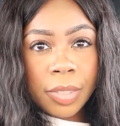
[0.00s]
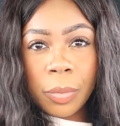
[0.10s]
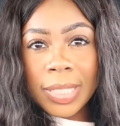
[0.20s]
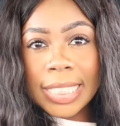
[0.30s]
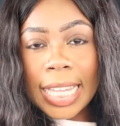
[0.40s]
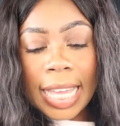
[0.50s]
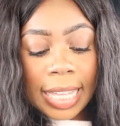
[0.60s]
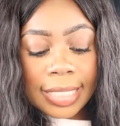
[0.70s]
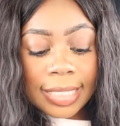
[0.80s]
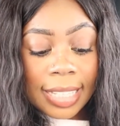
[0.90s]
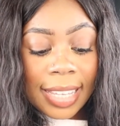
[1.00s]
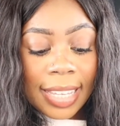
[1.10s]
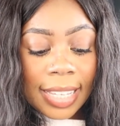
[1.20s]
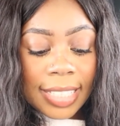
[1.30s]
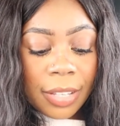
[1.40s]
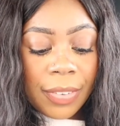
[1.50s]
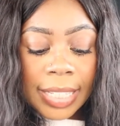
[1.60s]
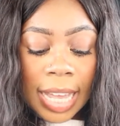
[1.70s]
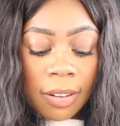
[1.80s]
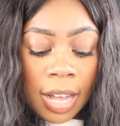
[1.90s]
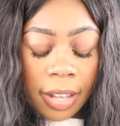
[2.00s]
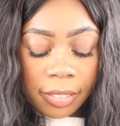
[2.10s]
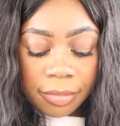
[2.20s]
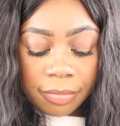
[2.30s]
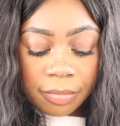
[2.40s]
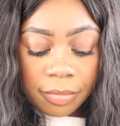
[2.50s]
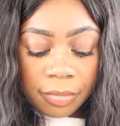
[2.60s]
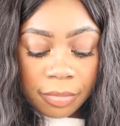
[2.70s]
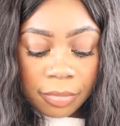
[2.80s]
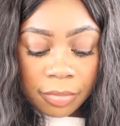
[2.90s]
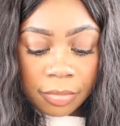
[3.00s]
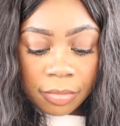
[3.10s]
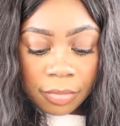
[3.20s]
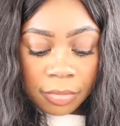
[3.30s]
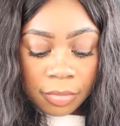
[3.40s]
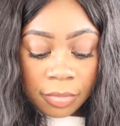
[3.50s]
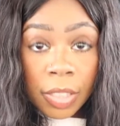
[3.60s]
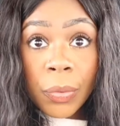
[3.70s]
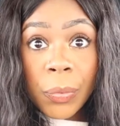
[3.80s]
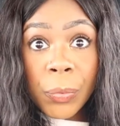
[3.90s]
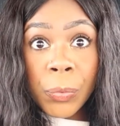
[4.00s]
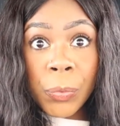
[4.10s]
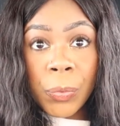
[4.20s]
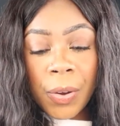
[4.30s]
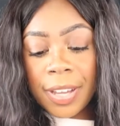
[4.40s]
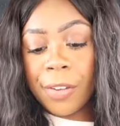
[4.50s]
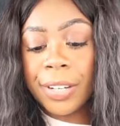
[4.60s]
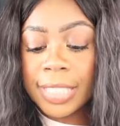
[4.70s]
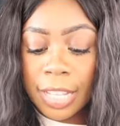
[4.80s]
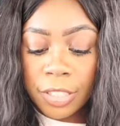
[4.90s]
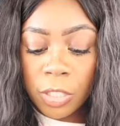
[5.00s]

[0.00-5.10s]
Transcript: What's that? Guess I'll find out, huh? Ooh, okay, already sounds